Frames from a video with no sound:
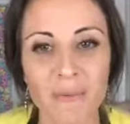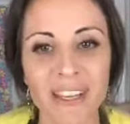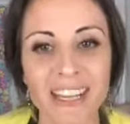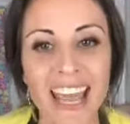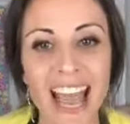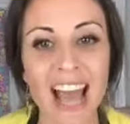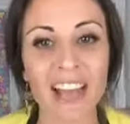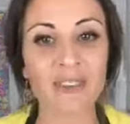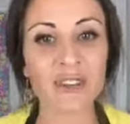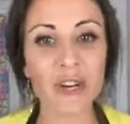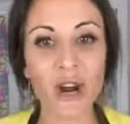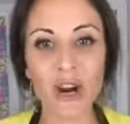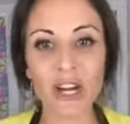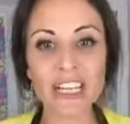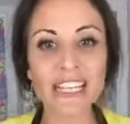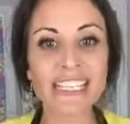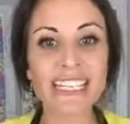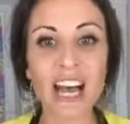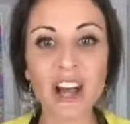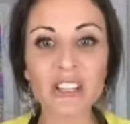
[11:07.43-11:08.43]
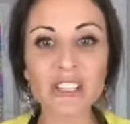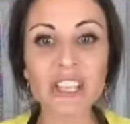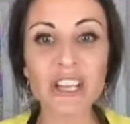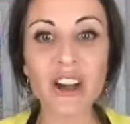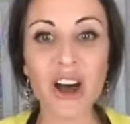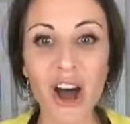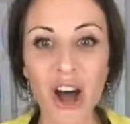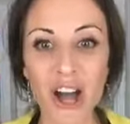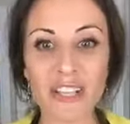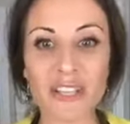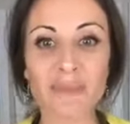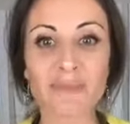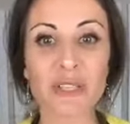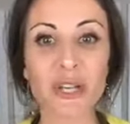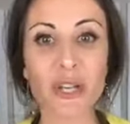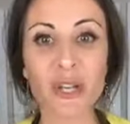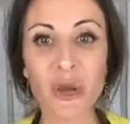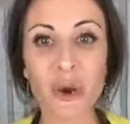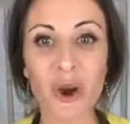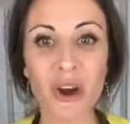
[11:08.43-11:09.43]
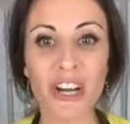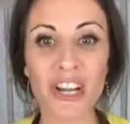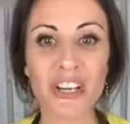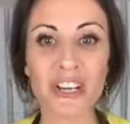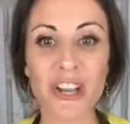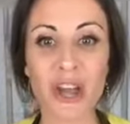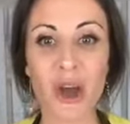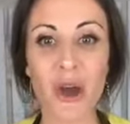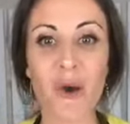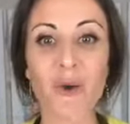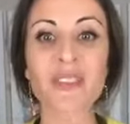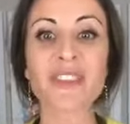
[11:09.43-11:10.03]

Catherine already sells it, awesome, so you already know.